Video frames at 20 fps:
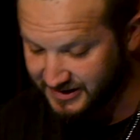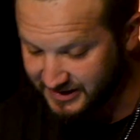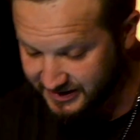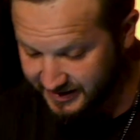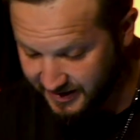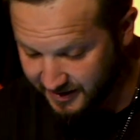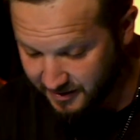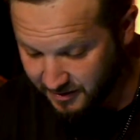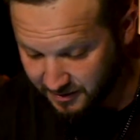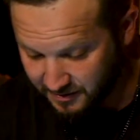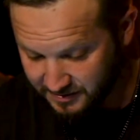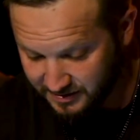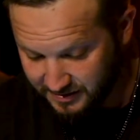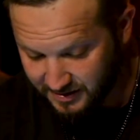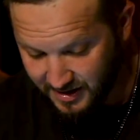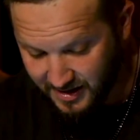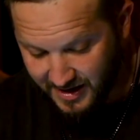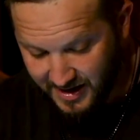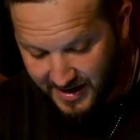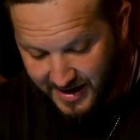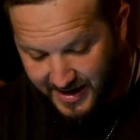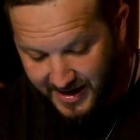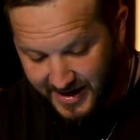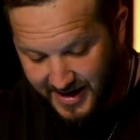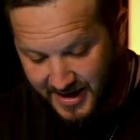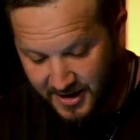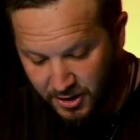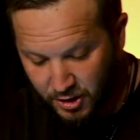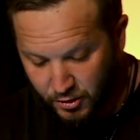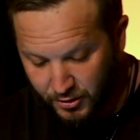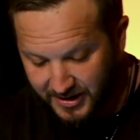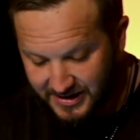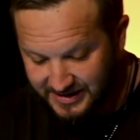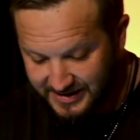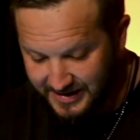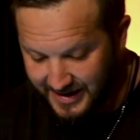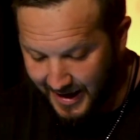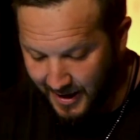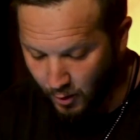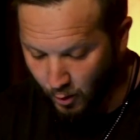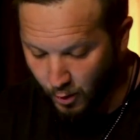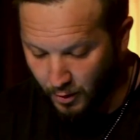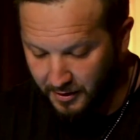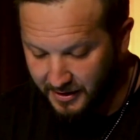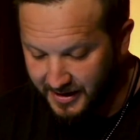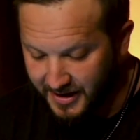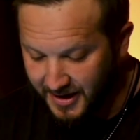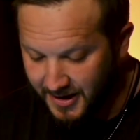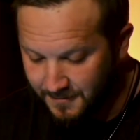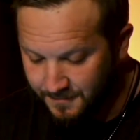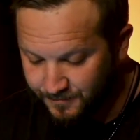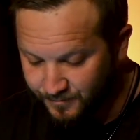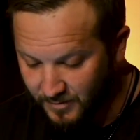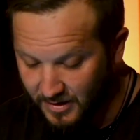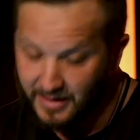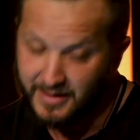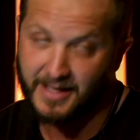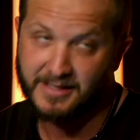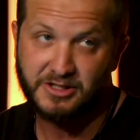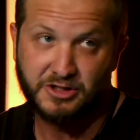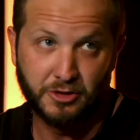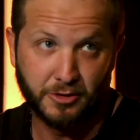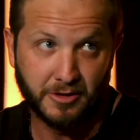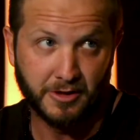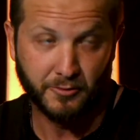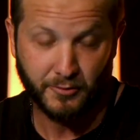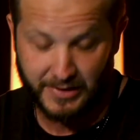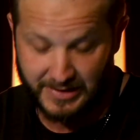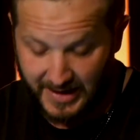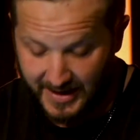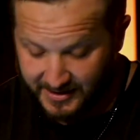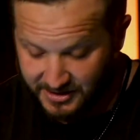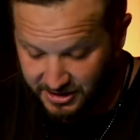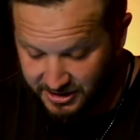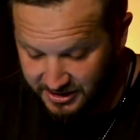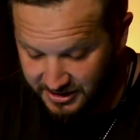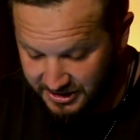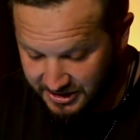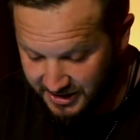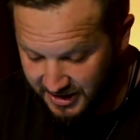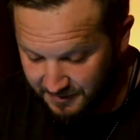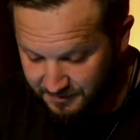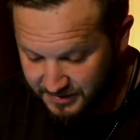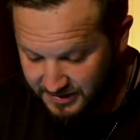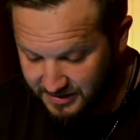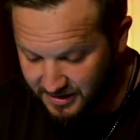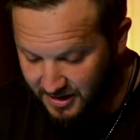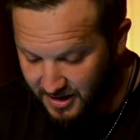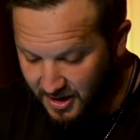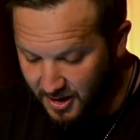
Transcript: skills, increased networking, that's due to the relationships,